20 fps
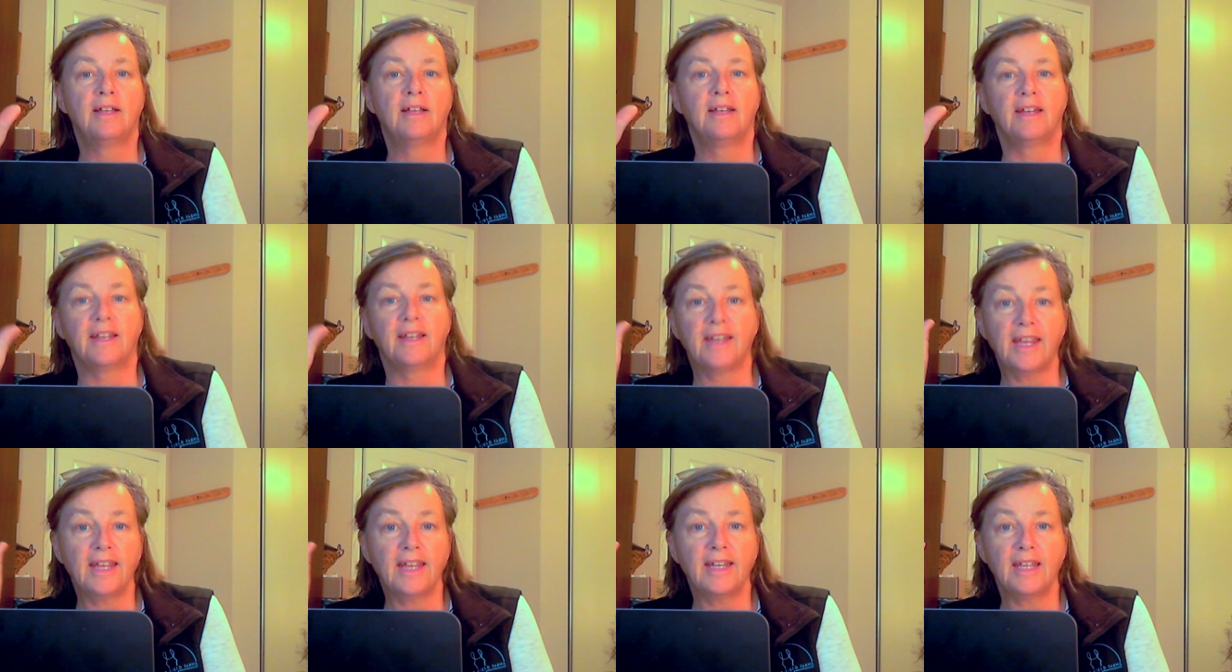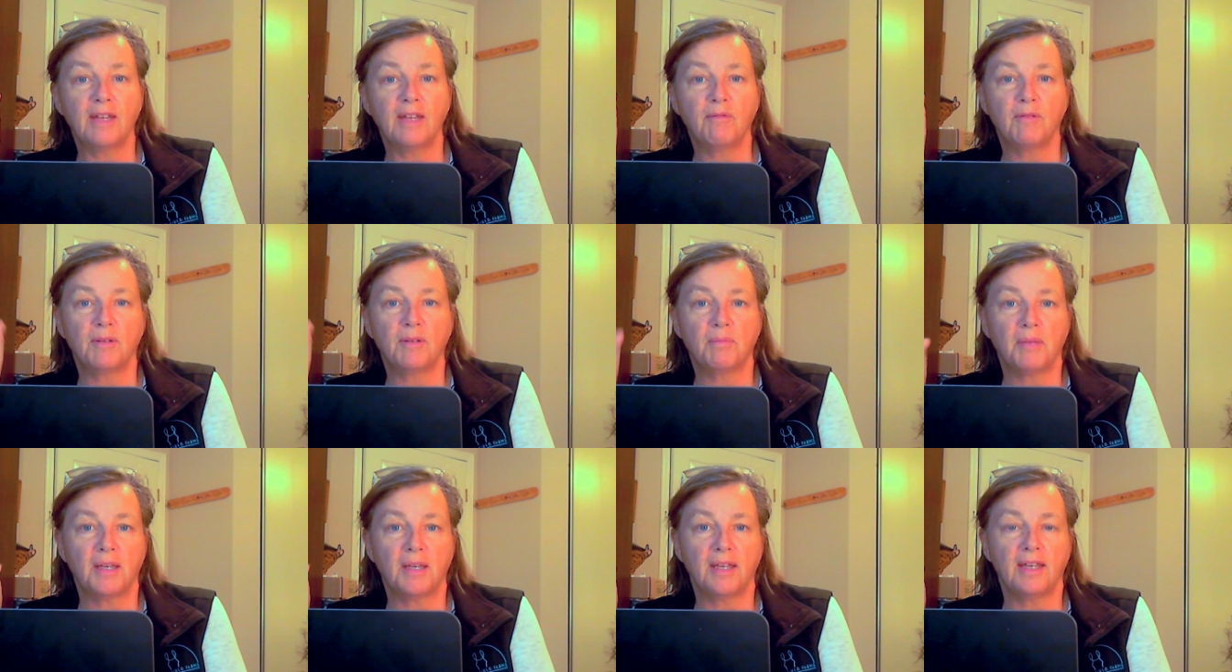An eighty
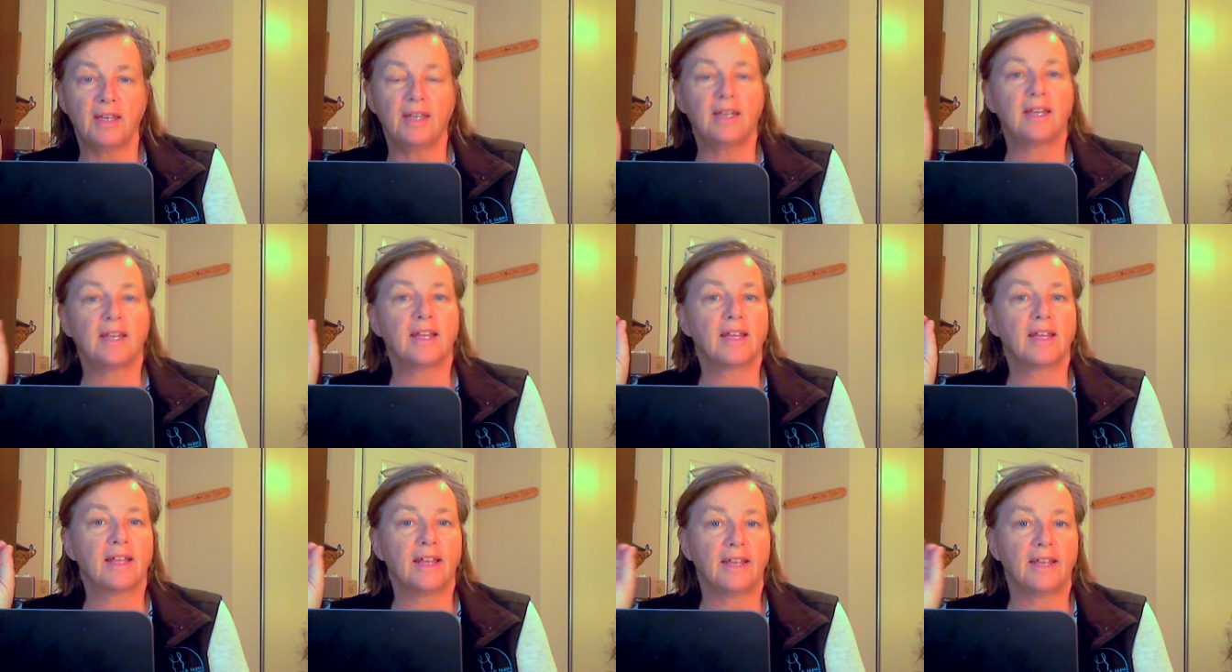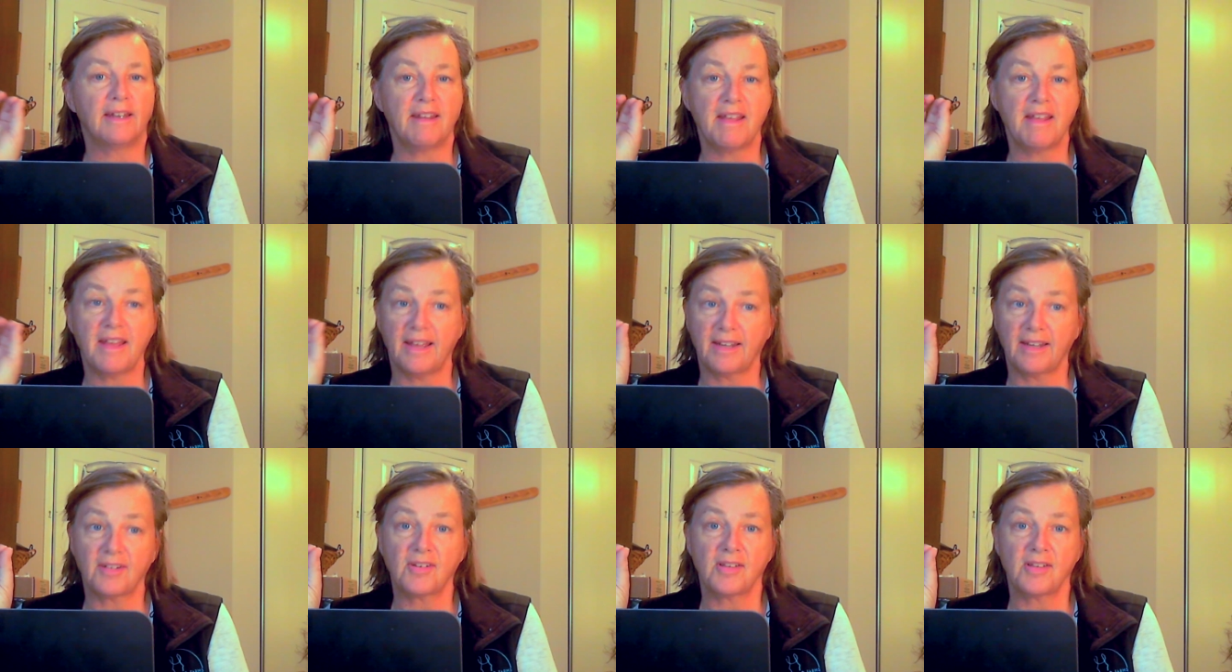would be an
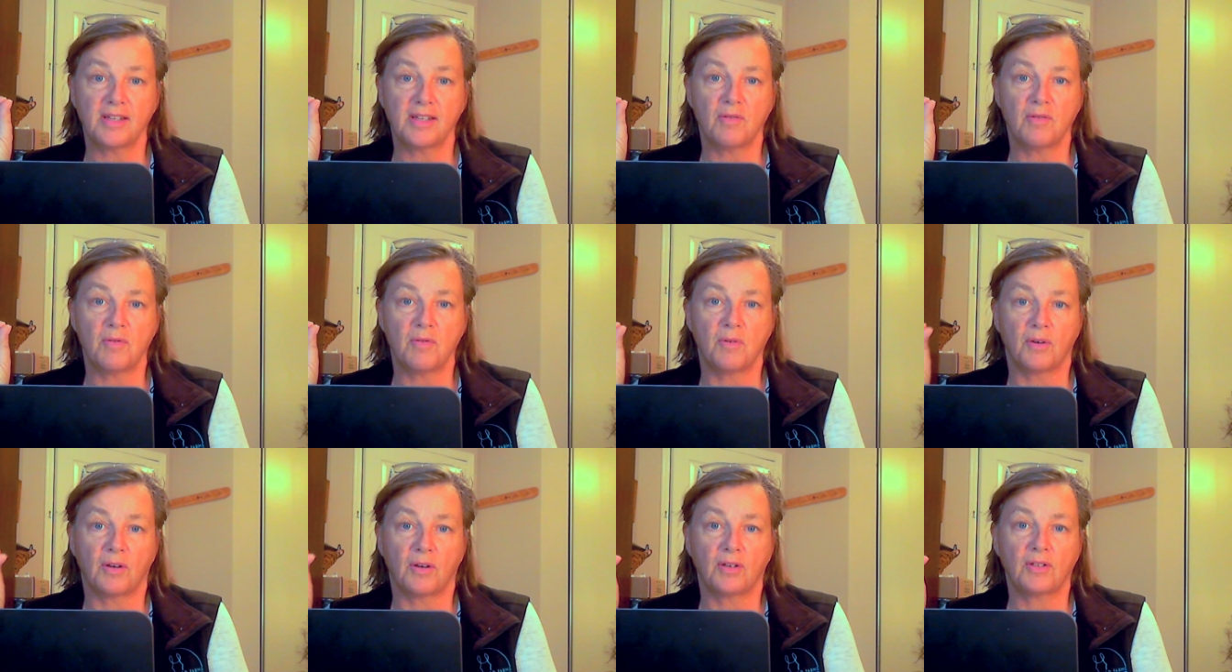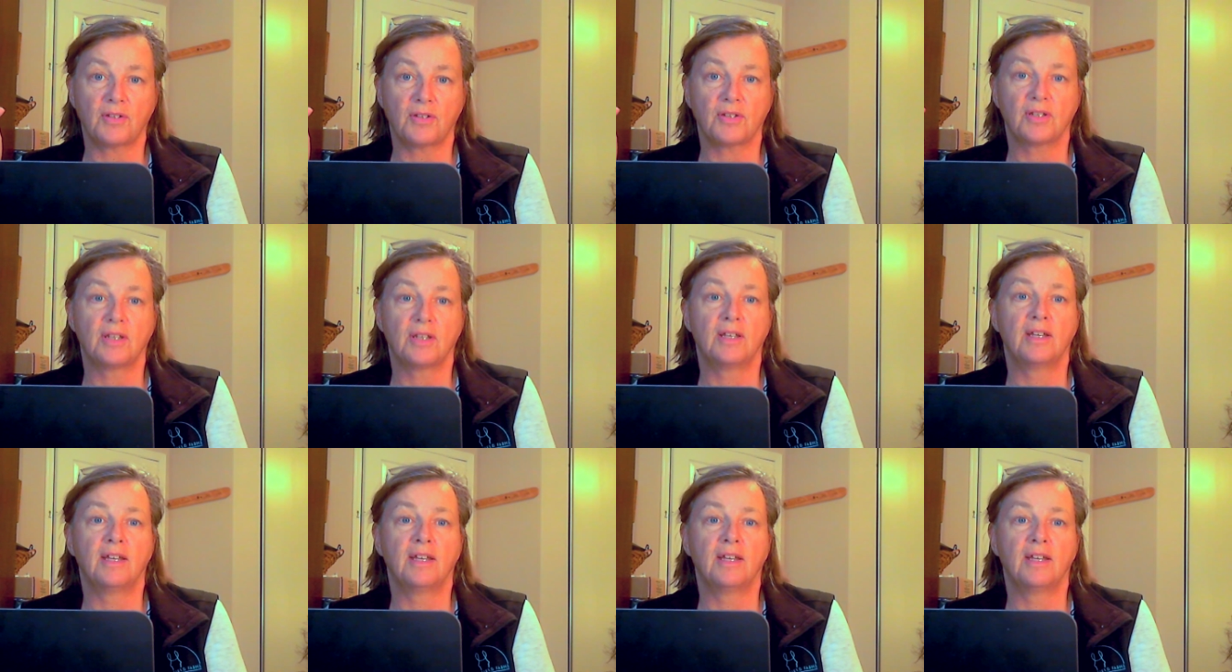excellent horse